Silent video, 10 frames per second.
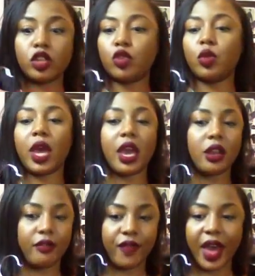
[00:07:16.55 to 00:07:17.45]
so you
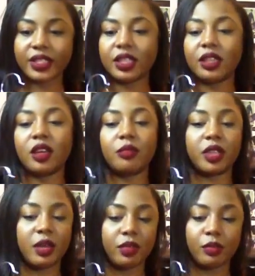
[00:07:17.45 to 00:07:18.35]
can unfasten them,
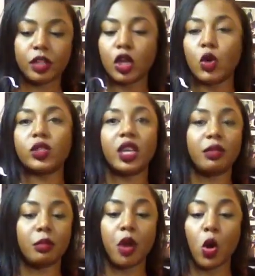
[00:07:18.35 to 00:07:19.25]
keep them closed,
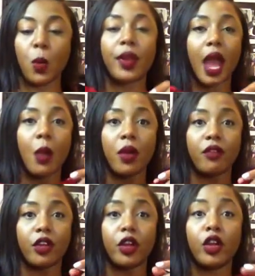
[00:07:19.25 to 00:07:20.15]
keep them open,
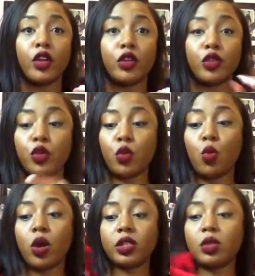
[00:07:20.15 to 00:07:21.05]
however you
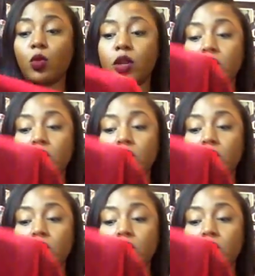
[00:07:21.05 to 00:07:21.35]
want to wear